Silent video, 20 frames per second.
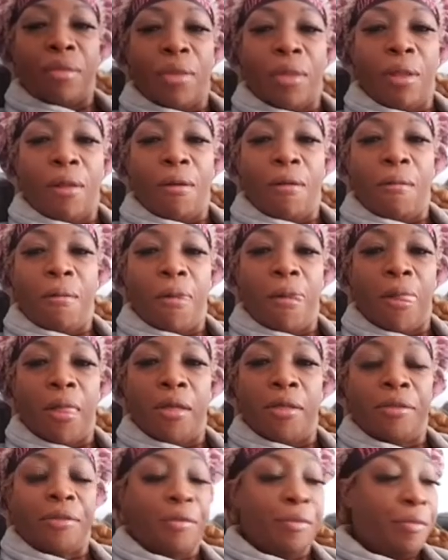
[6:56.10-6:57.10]
your thumb quick.
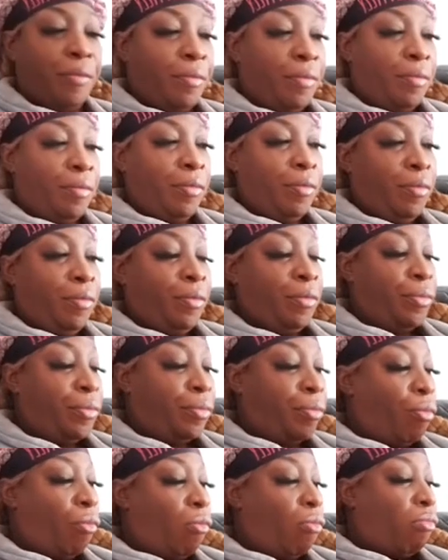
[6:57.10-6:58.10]

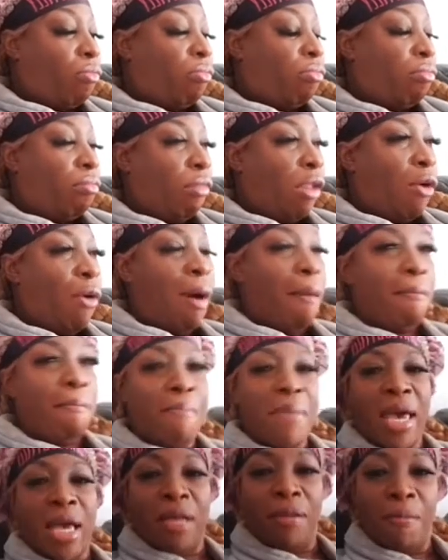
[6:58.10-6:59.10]
See, um, and
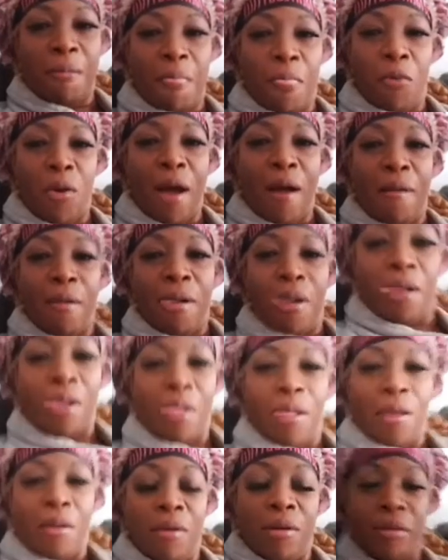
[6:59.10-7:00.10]
you one boy when me strong
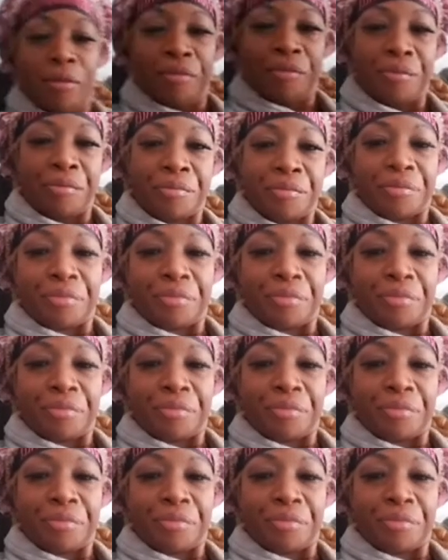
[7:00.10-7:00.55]
like Macka